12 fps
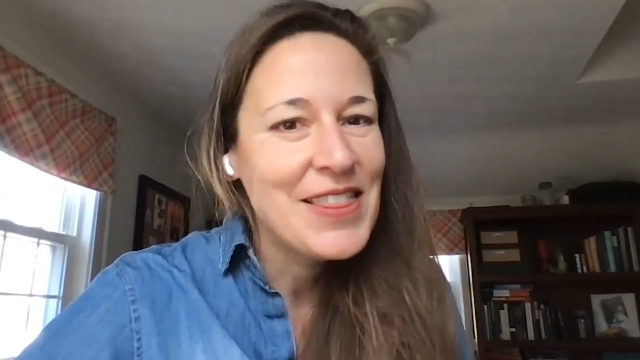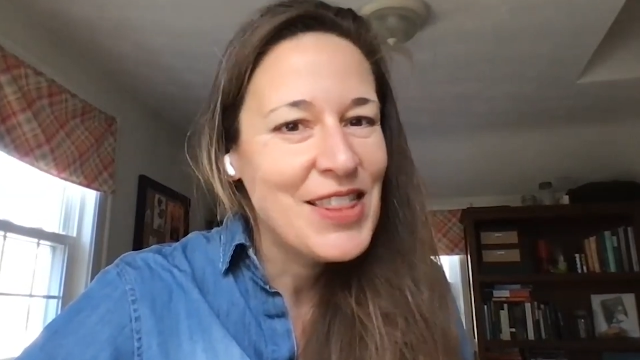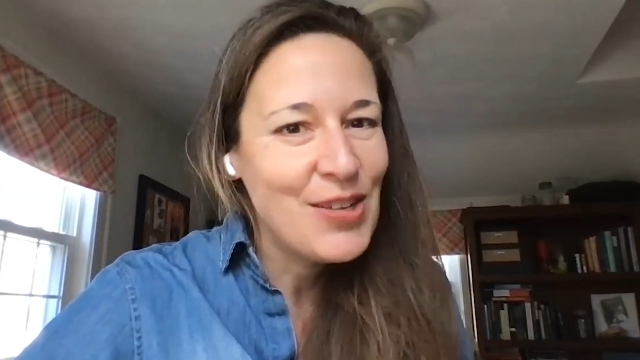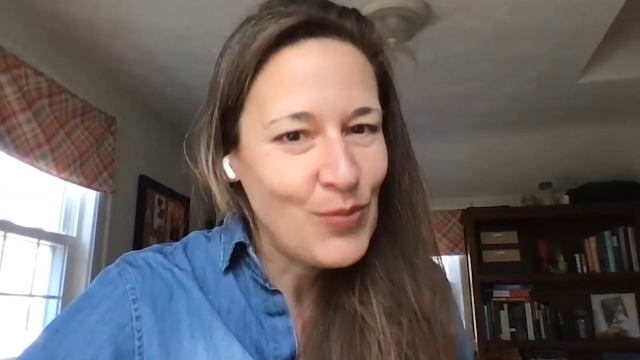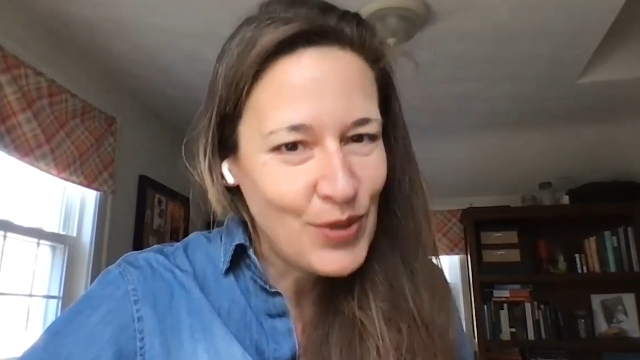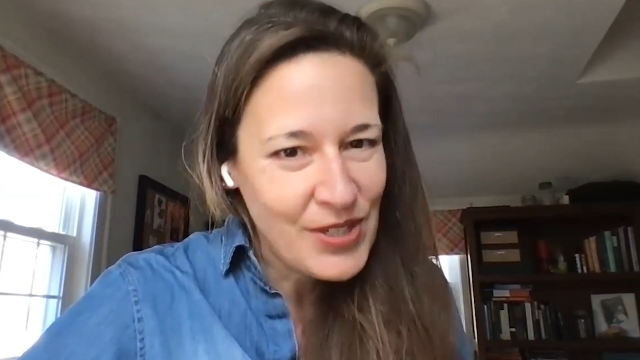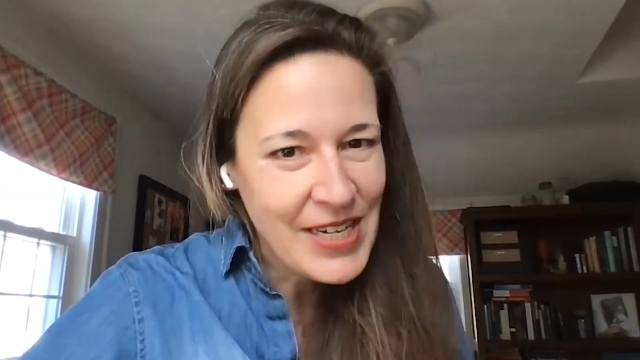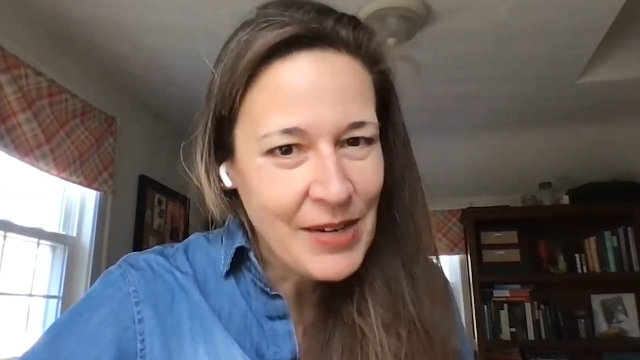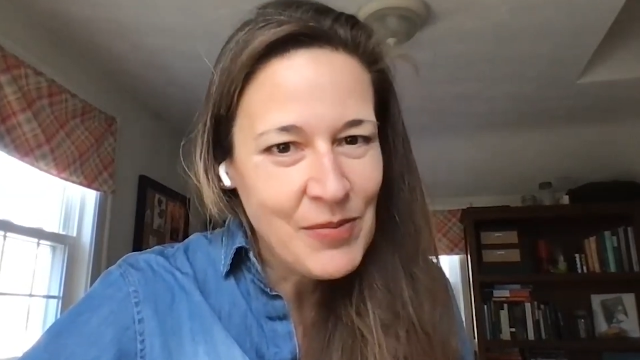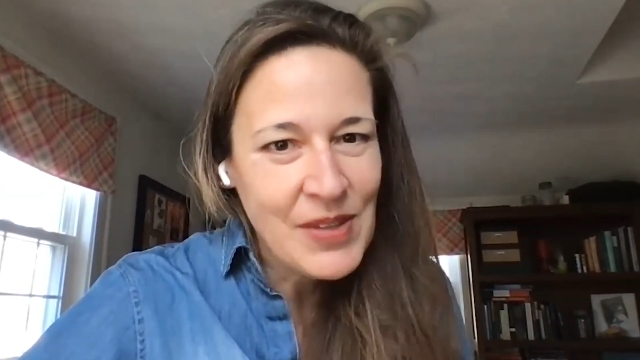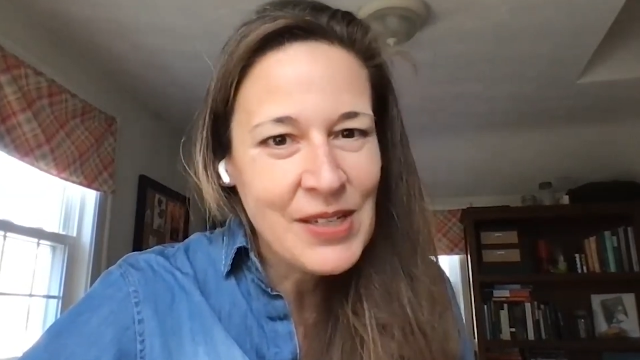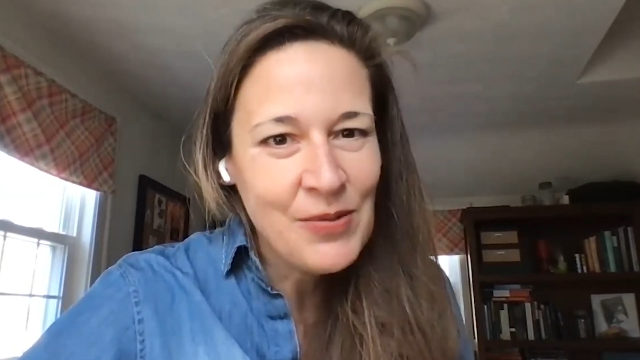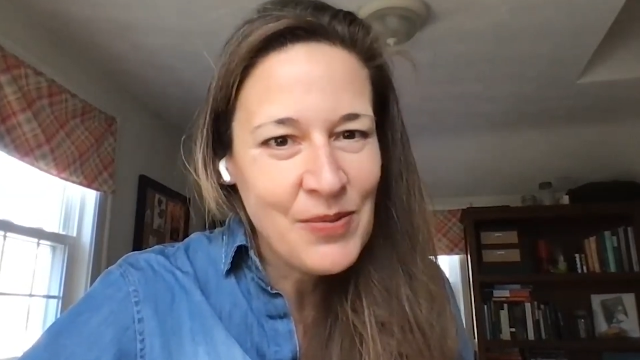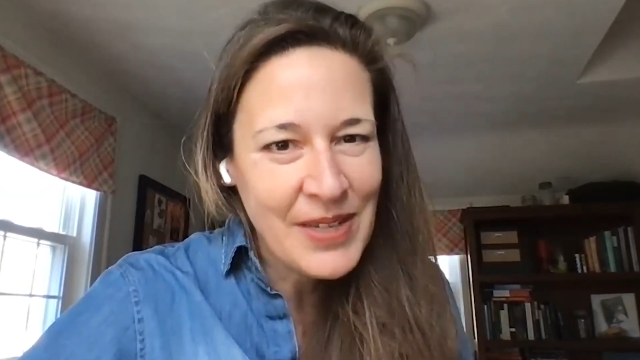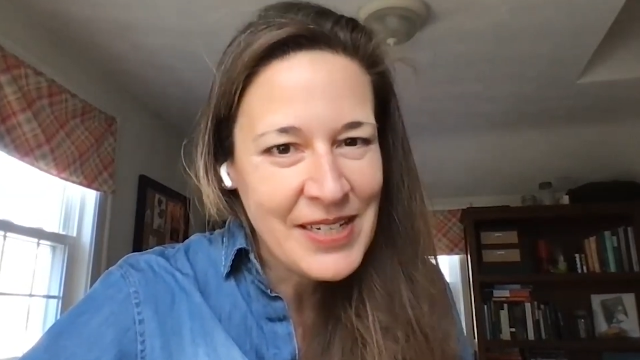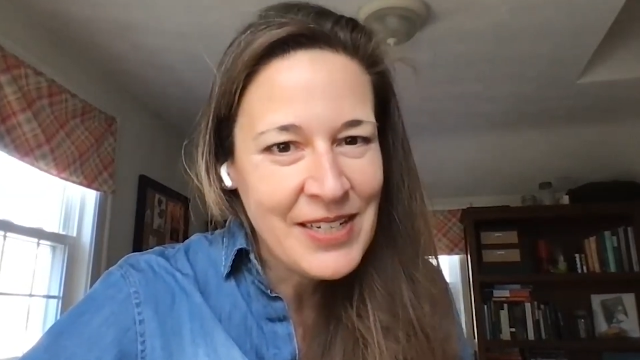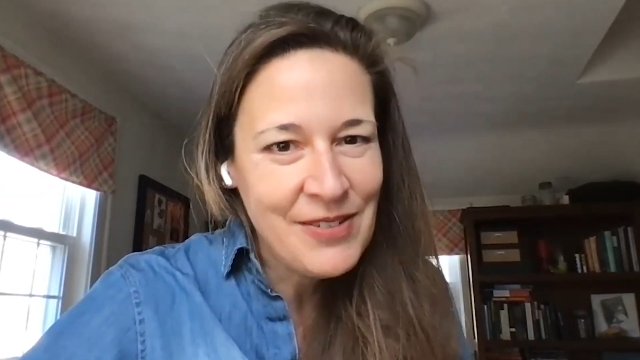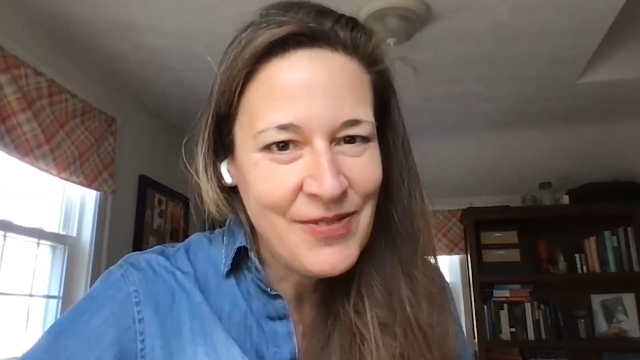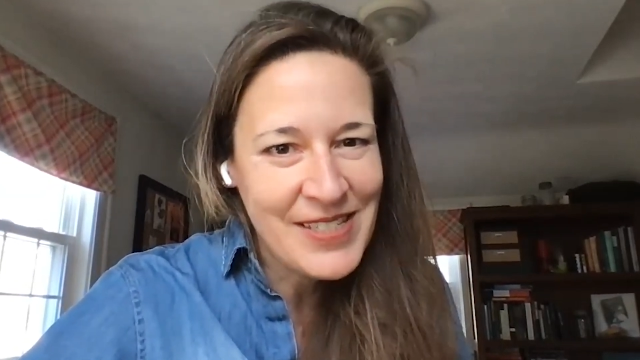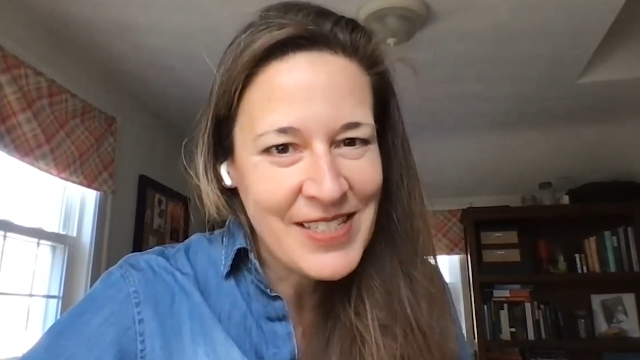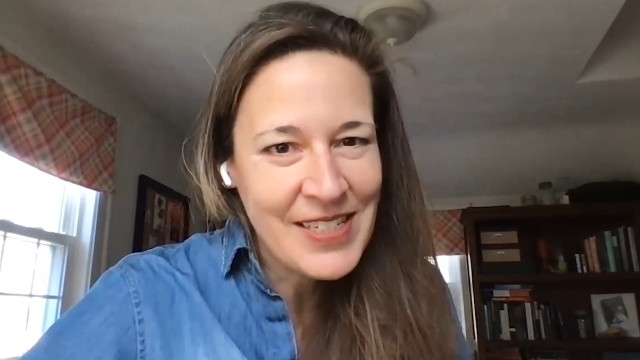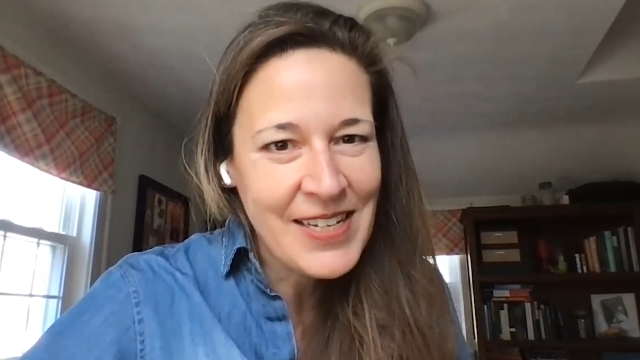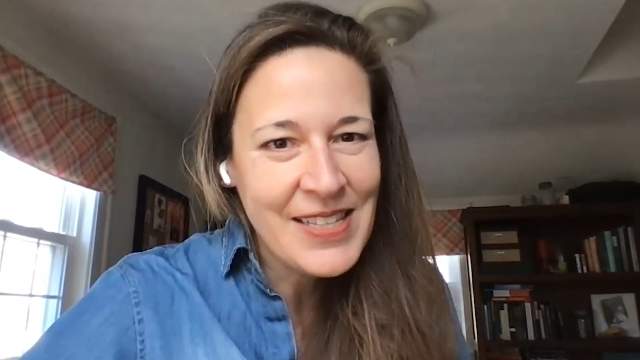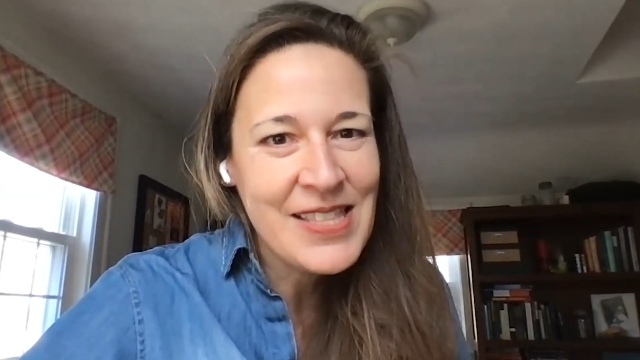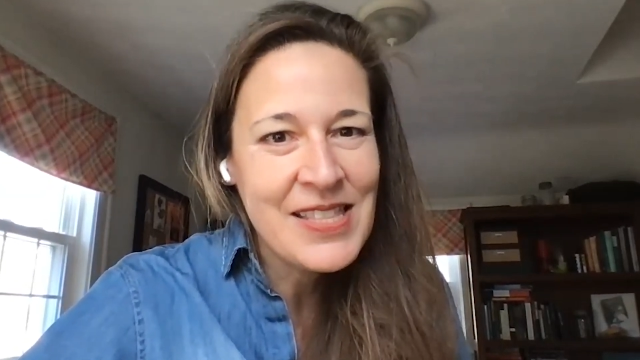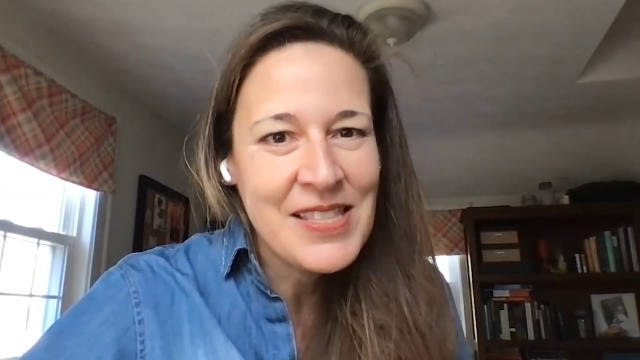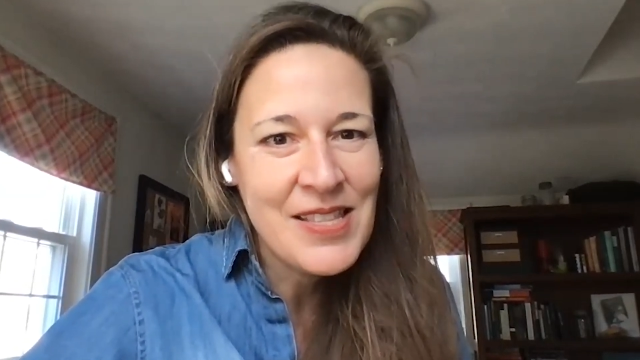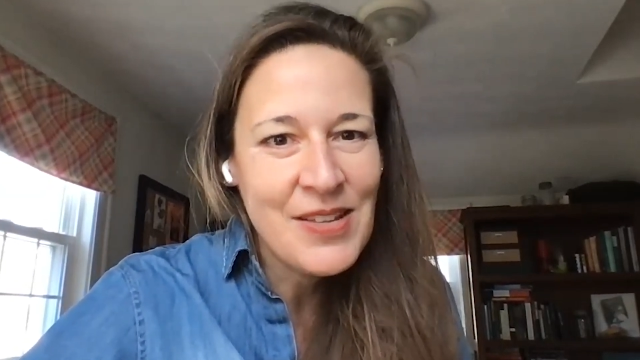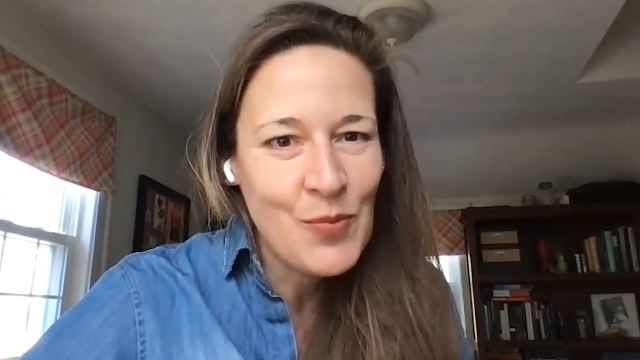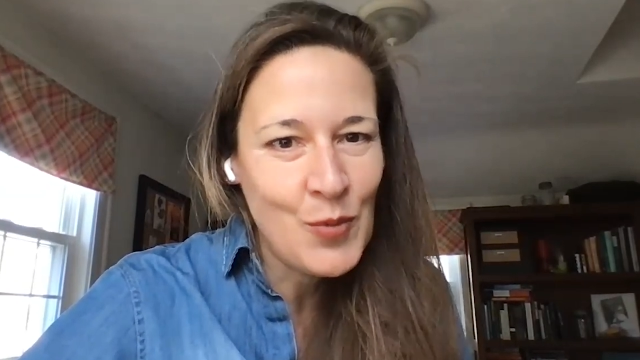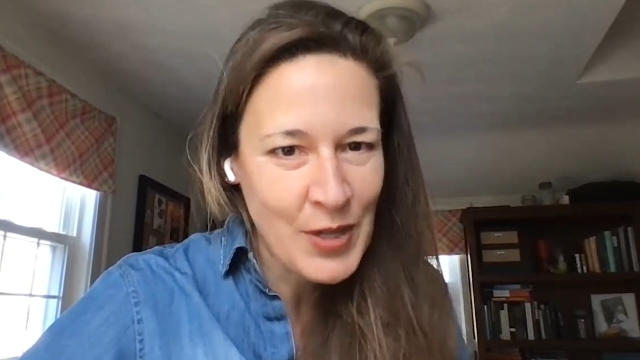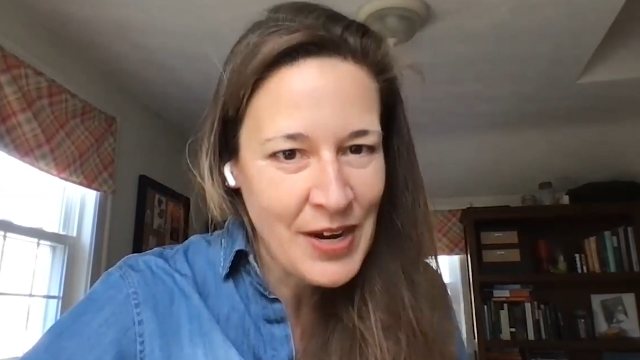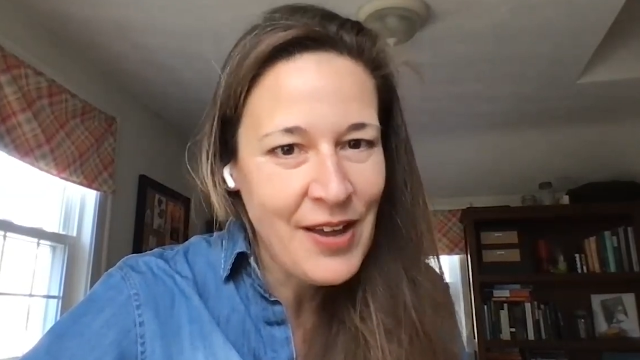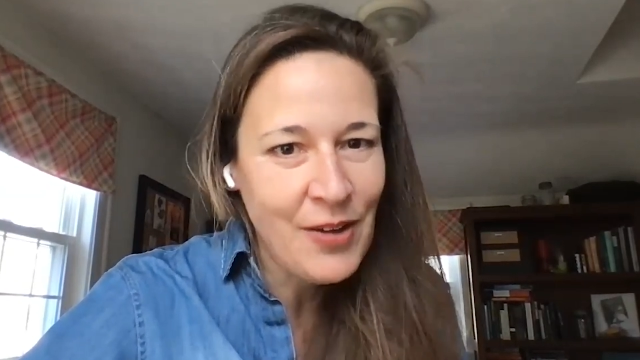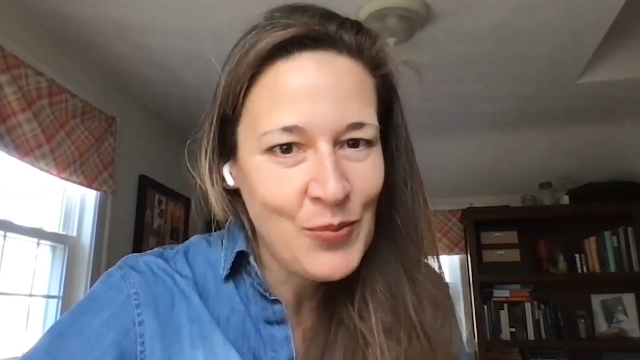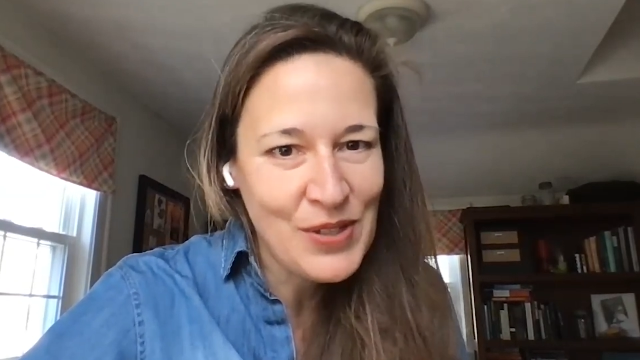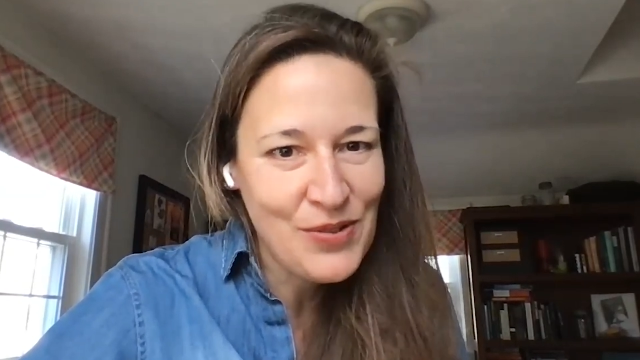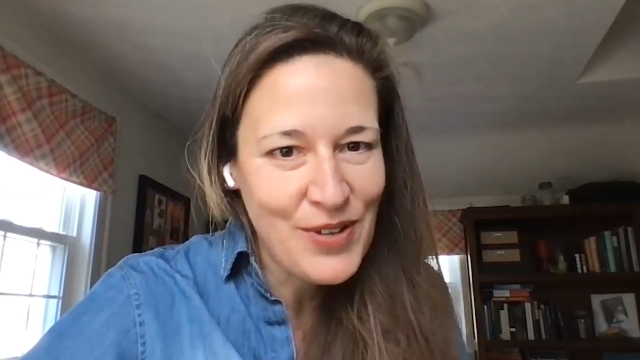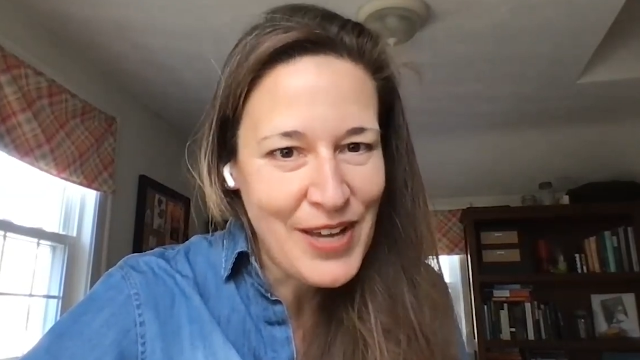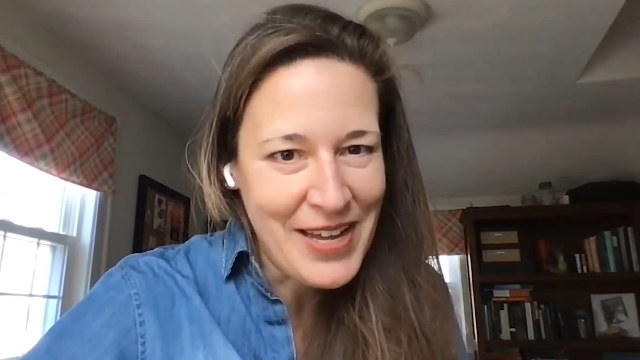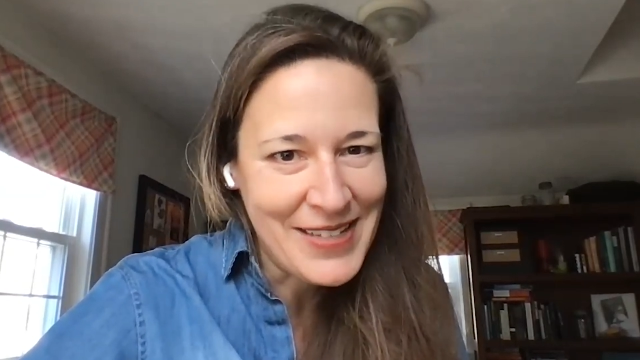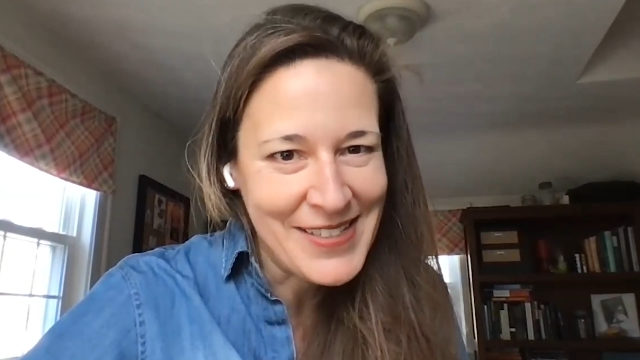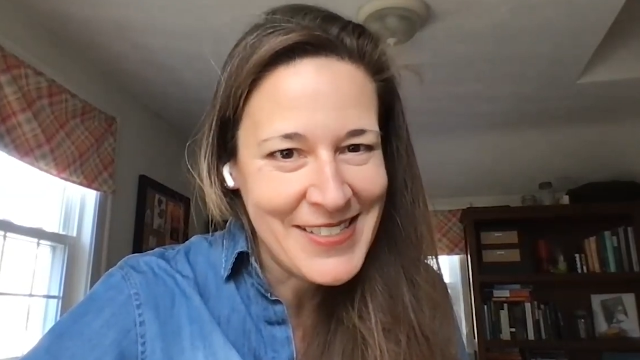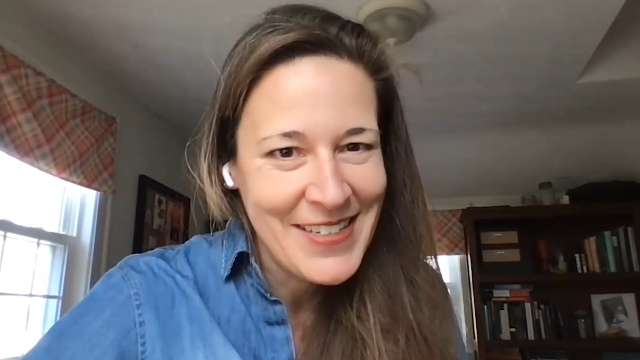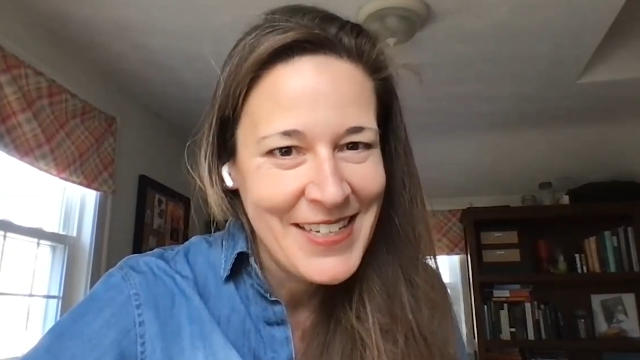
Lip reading: The more time that you went and visited, the more help you got.